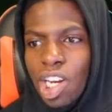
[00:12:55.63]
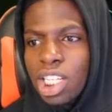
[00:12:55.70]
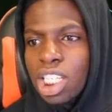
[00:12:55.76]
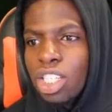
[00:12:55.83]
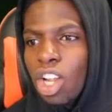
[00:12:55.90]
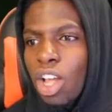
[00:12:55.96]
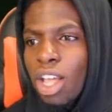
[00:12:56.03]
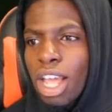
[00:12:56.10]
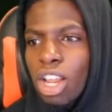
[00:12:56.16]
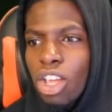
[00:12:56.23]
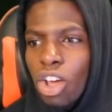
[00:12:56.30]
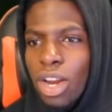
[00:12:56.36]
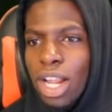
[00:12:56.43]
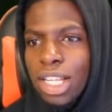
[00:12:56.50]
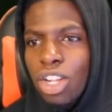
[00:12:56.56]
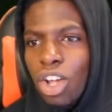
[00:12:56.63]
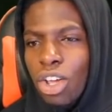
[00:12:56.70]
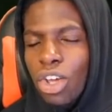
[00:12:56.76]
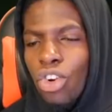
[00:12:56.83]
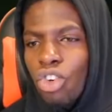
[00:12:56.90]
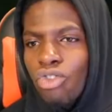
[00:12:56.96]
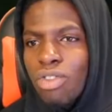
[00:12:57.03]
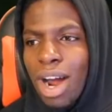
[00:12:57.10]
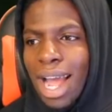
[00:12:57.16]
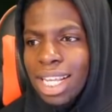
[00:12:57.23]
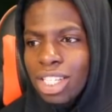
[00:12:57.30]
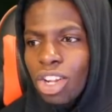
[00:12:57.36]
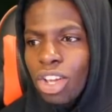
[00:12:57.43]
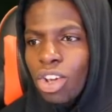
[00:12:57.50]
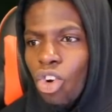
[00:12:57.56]
This is looking good. It's looking all right.
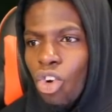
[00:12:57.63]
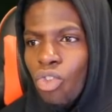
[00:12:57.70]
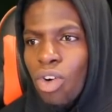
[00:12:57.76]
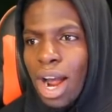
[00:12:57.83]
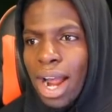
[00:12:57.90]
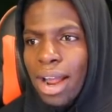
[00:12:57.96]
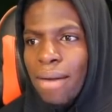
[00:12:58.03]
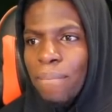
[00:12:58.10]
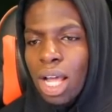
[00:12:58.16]
It's looking all right.